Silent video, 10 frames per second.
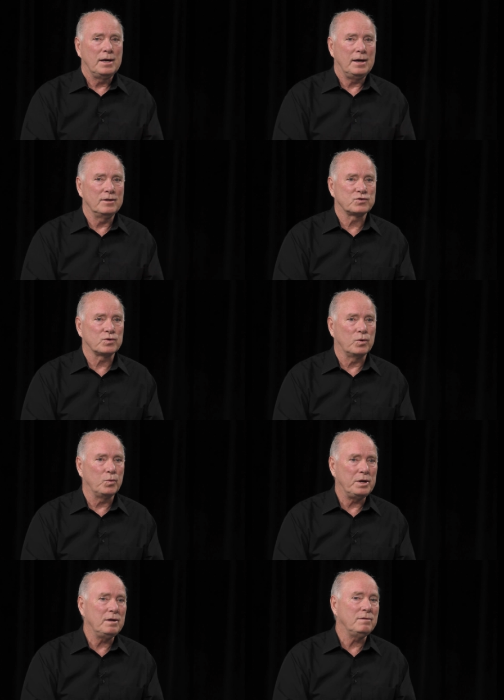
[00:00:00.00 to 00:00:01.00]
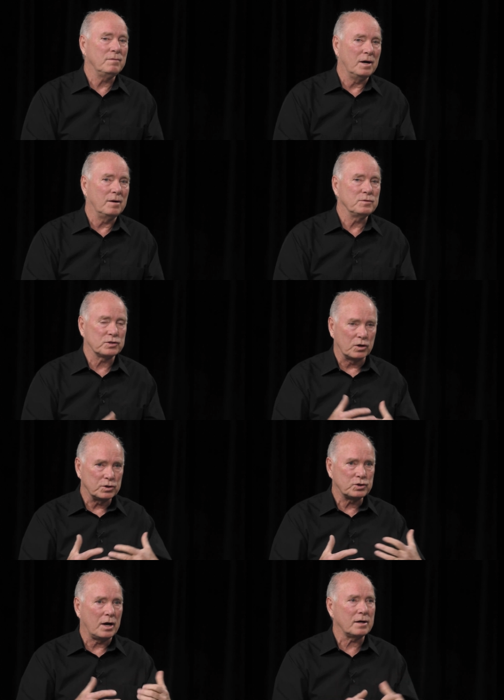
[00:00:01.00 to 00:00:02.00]
And so we uh,
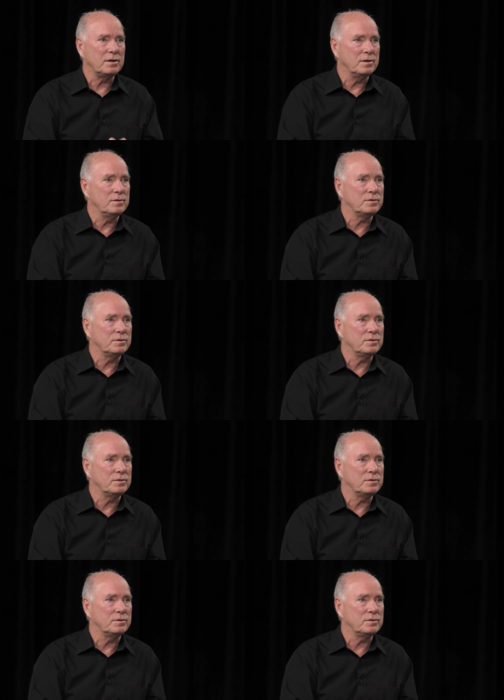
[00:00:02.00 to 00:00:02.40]
started talking to,